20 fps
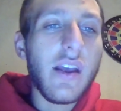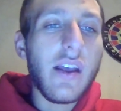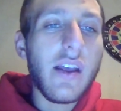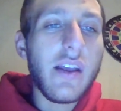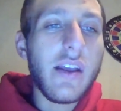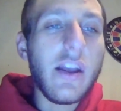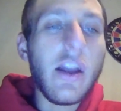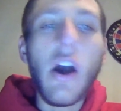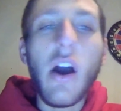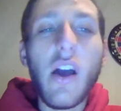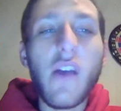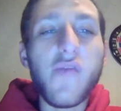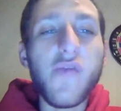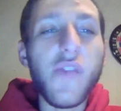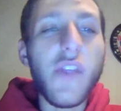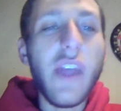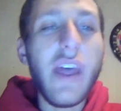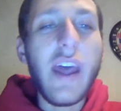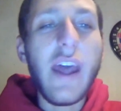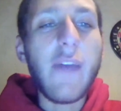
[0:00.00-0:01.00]

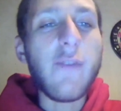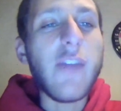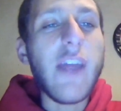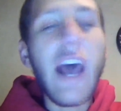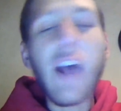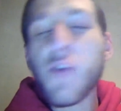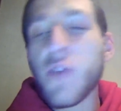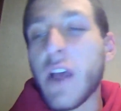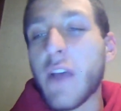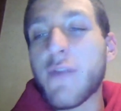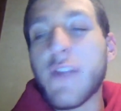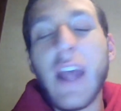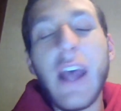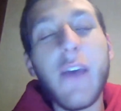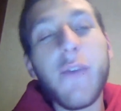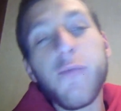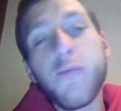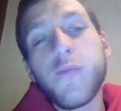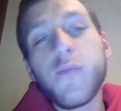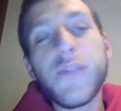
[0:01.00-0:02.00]

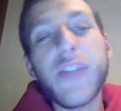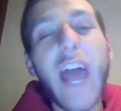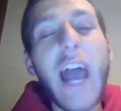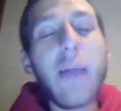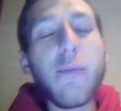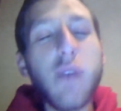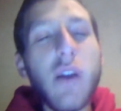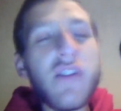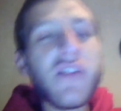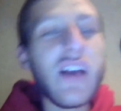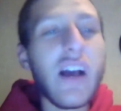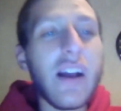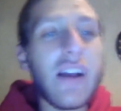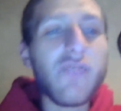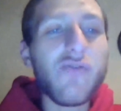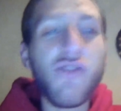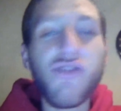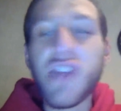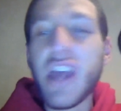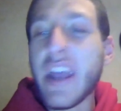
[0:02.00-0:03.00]
If Dak Prescott can
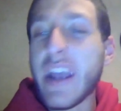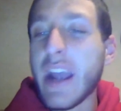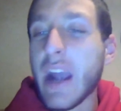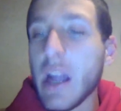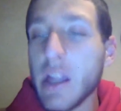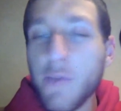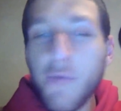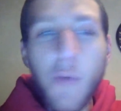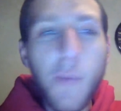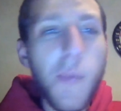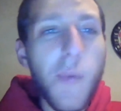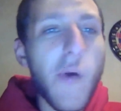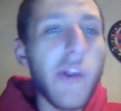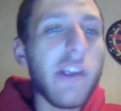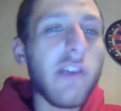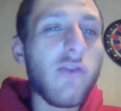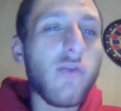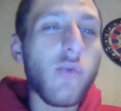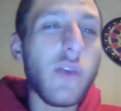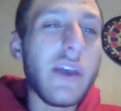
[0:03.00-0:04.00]
just take care of the football
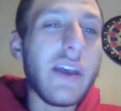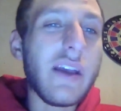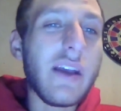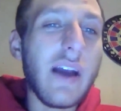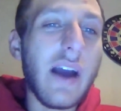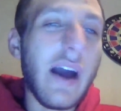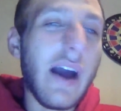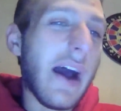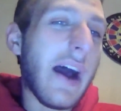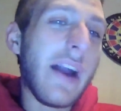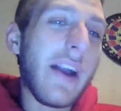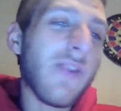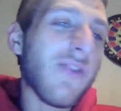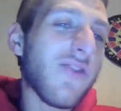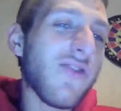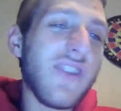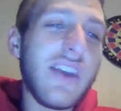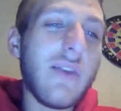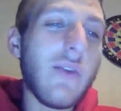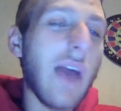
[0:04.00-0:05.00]
this week, I don't
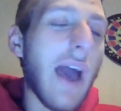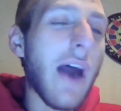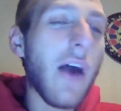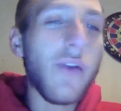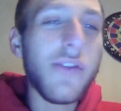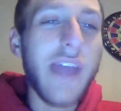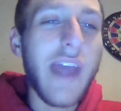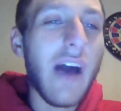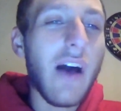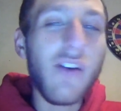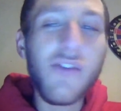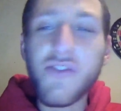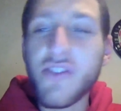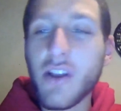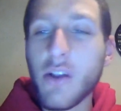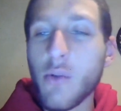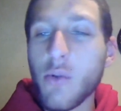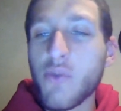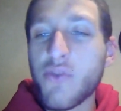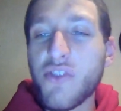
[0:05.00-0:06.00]
see how Dallas is
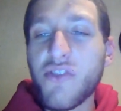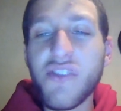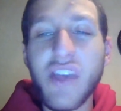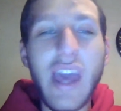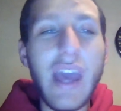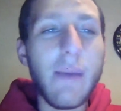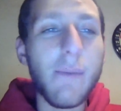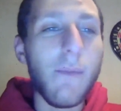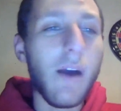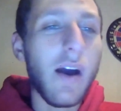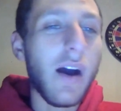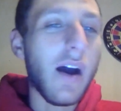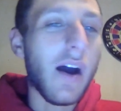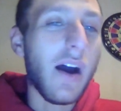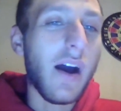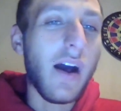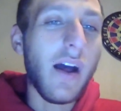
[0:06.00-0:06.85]
going to lose this game.